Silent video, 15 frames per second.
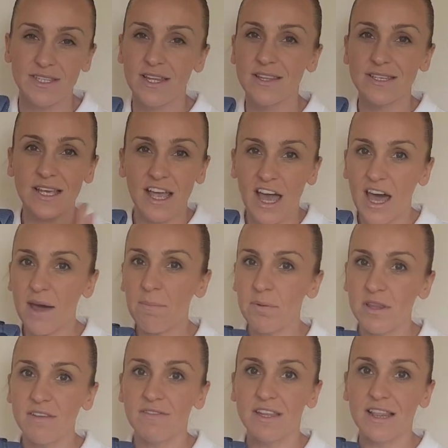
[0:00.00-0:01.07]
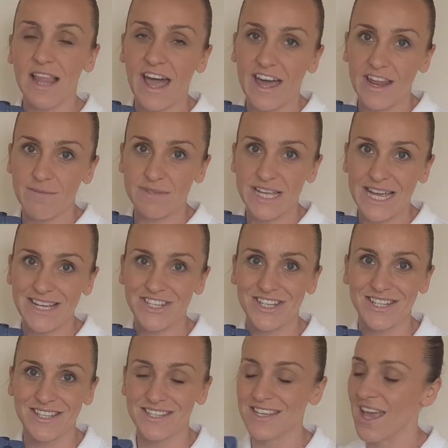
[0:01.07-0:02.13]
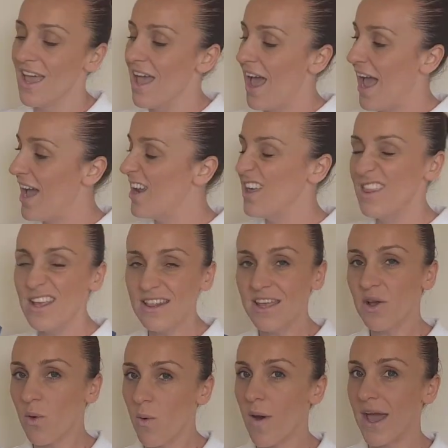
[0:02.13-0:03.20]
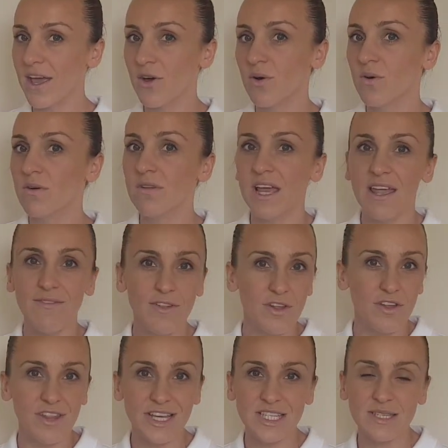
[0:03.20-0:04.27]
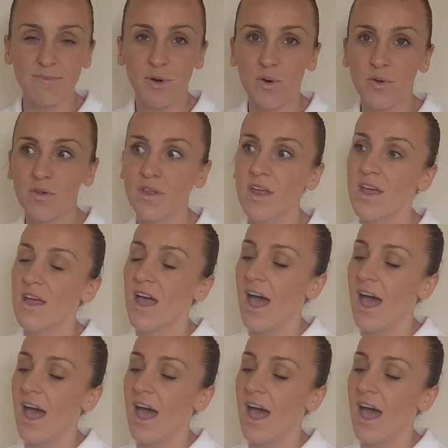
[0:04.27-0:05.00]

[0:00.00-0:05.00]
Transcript: Now there's a couple of little adaptations and I think they're quite cool, even though they're small.